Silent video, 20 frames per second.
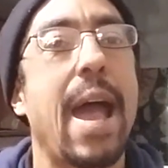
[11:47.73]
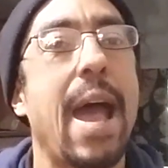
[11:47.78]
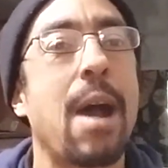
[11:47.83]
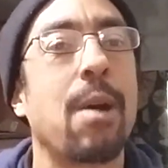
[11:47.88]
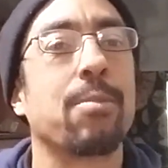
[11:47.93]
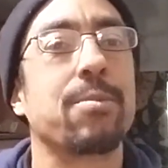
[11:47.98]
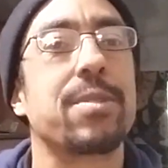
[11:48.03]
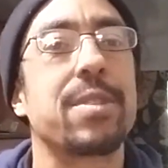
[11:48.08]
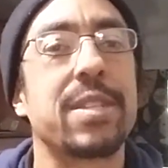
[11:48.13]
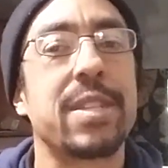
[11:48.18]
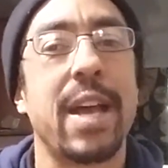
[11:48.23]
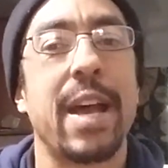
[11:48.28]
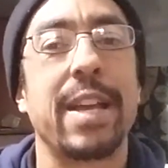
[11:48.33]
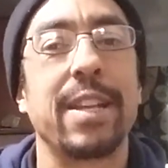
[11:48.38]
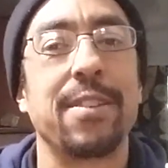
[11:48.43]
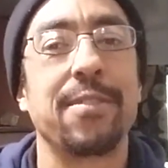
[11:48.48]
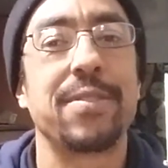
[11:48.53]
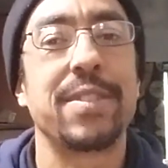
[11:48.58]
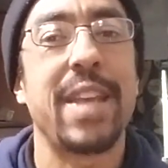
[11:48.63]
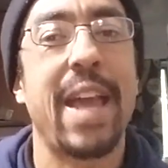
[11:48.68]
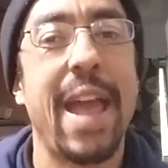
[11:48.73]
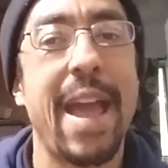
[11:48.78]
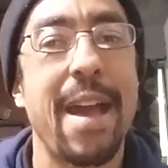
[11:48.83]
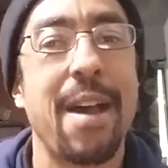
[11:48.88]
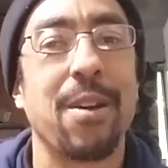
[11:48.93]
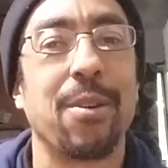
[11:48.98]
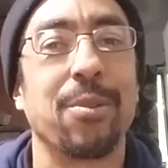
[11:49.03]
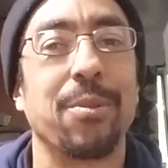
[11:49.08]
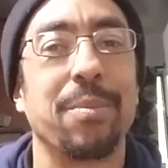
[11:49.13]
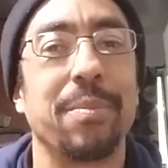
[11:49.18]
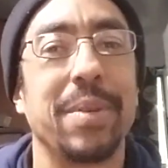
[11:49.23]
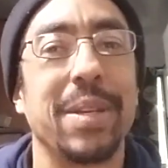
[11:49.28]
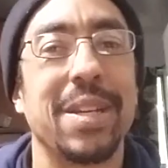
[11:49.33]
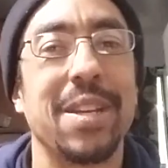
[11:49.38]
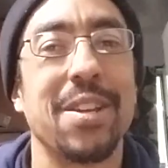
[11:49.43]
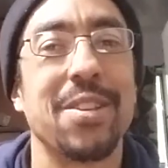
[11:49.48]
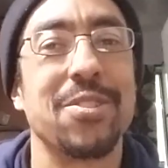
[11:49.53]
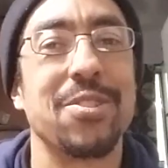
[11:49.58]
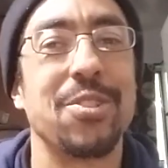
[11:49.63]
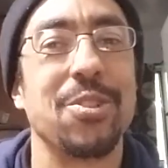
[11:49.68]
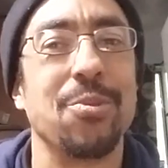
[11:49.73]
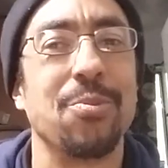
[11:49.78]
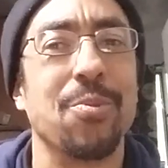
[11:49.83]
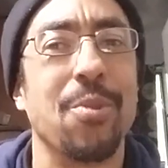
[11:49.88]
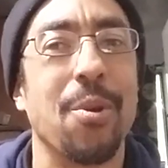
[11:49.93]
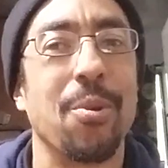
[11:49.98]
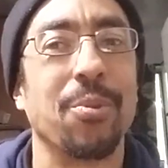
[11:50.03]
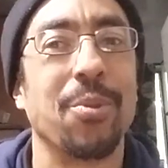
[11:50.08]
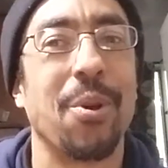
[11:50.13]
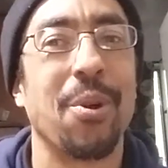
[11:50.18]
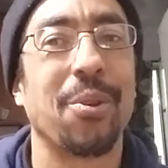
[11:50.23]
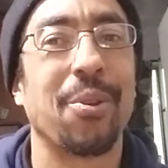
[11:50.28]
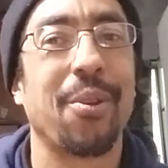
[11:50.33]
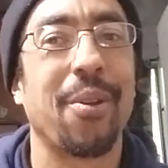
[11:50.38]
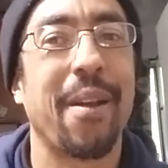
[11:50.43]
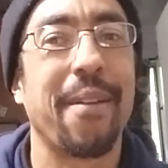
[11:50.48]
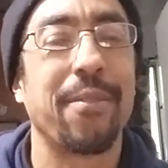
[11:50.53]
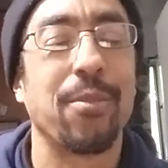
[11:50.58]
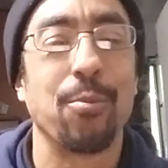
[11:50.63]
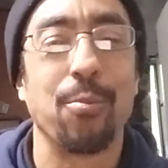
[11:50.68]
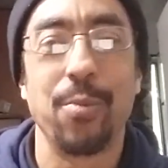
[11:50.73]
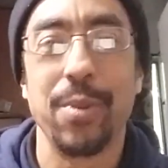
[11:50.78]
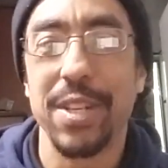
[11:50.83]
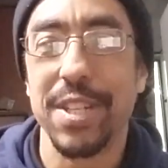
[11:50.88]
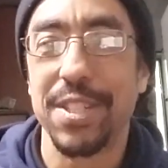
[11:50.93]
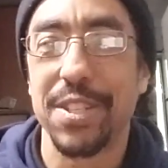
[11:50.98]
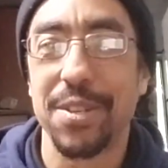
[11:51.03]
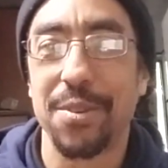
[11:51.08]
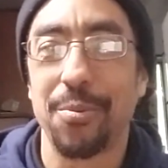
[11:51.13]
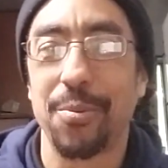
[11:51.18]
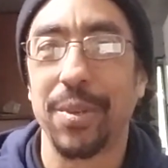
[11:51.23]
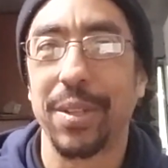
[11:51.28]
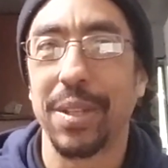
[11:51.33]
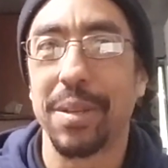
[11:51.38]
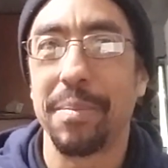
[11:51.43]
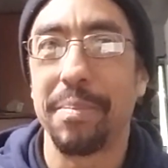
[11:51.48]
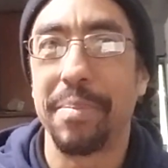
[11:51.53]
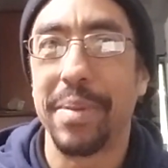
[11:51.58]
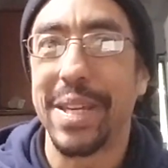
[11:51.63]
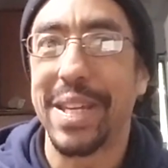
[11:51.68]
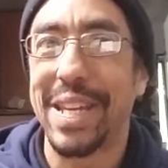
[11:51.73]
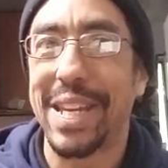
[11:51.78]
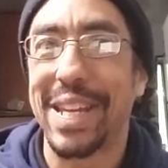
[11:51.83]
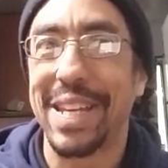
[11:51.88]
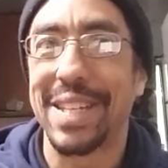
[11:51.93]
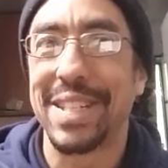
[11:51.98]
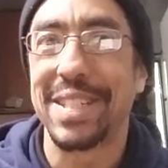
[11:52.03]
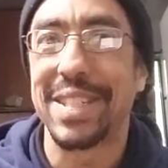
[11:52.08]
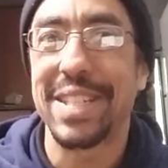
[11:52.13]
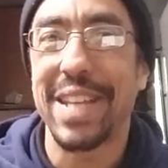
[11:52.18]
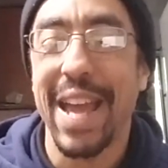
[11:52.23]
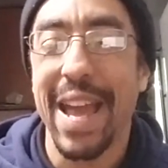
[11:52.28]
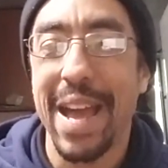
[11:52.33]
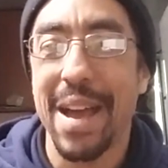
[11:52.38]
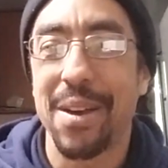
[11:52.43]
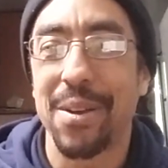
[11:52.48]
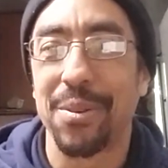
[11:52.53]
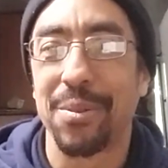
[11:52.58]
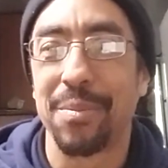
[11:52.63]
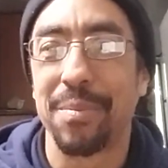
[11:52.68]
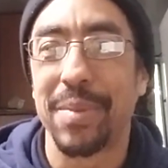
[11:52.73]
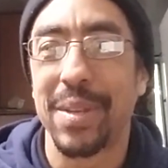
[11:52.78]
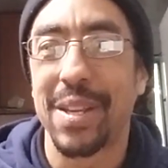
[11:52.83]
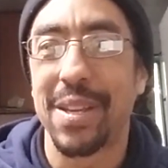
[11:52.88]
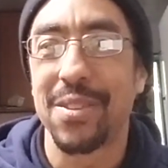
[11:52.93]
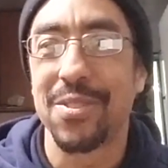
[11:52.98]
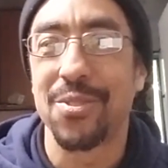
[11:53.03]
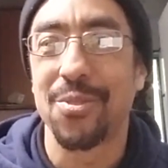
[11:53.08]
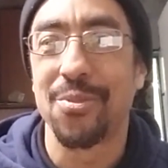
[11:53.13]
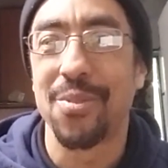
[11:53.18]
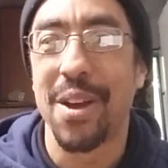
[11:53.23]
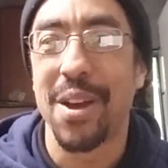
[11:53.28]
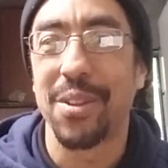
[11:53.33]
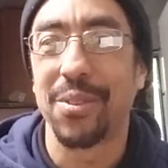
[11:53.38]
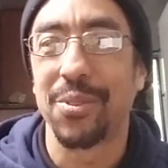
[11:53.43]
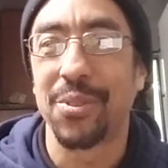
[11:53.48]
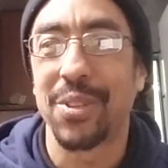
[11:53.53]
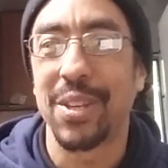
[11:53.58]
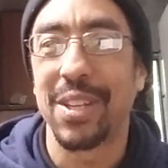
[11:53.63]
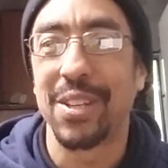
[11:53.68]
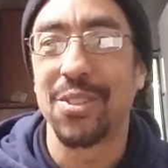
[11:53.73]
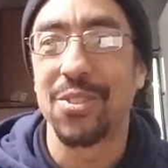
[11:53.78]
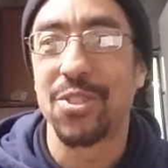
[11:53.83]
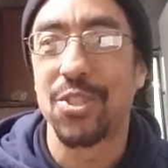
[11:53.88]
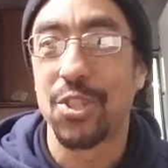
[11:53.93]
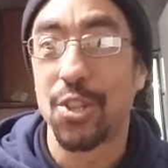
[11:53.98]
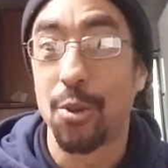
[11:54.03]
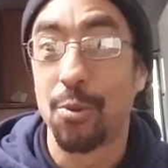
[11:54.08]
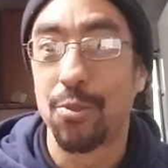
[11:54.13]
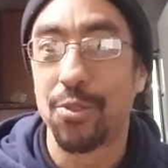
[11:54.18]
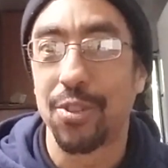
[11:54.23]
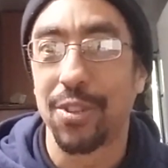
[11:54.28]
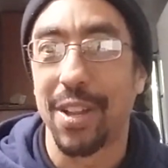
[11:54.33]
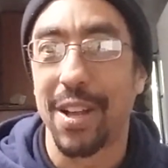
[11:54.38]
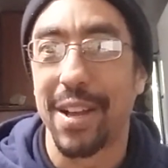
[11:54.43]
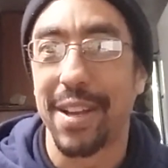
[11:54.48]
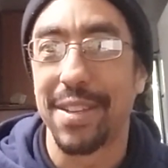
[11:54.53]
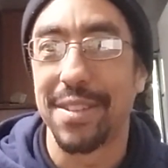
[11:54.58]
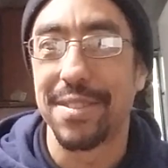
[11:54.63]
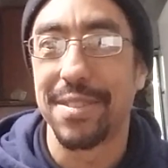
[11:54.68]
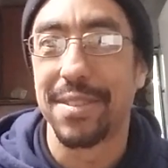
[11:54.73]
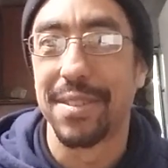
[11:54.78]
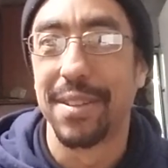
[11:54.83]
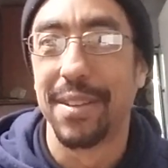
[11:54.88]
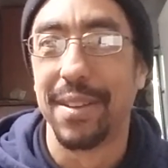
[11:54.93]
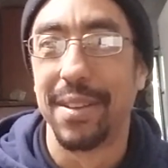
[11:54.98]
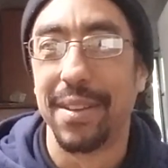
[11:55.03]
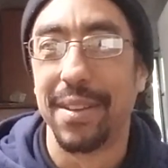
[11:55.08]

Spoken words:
outside of town because you no longer have a reason to really be in town because you're not looking to socialize?